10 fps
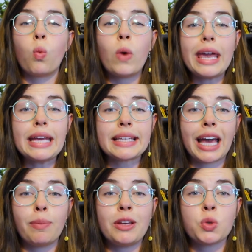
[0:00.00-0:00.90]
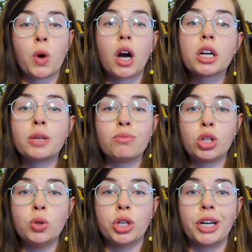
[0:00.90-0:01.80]
we type into our
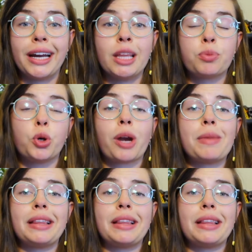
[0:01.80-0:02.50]
computer in the programming